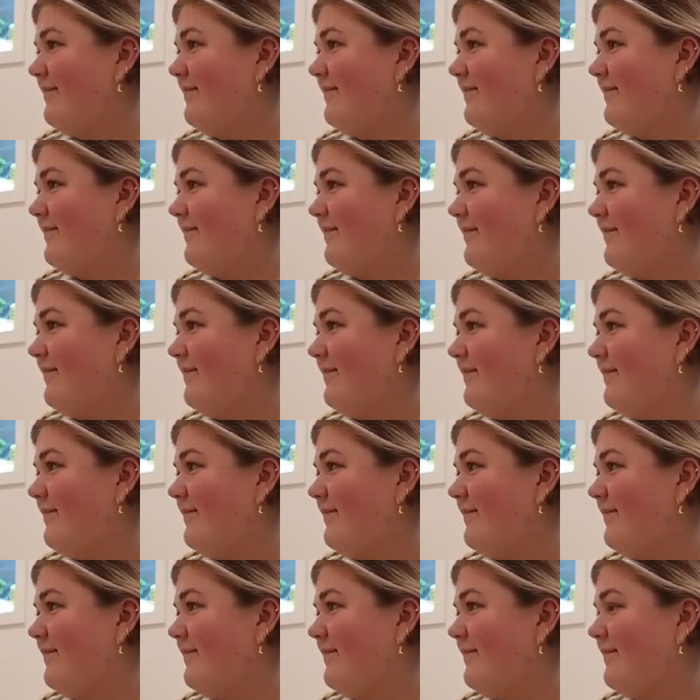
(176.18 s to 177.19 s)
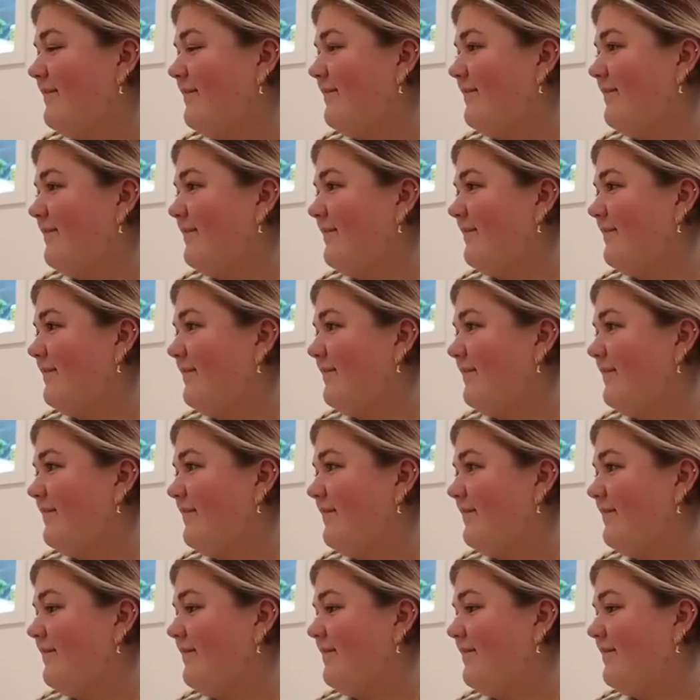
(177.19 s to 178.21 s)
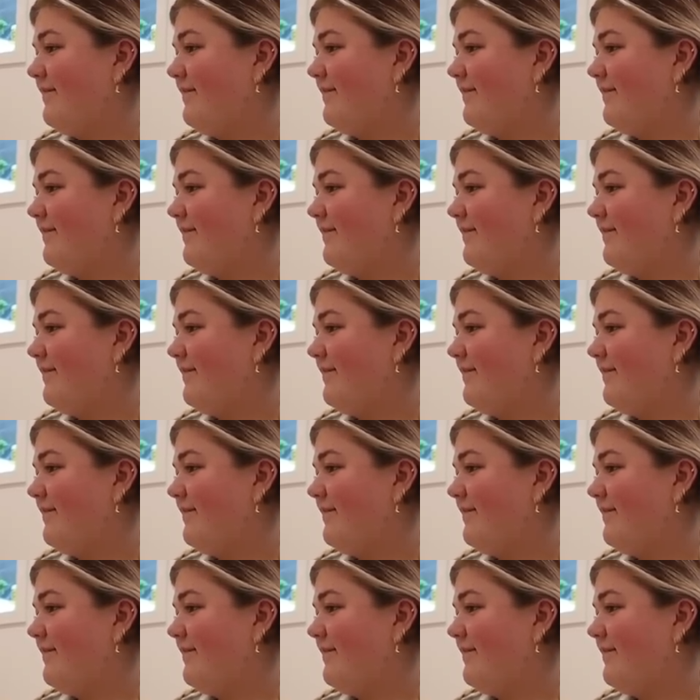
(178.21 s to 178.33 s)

Nobody speaks.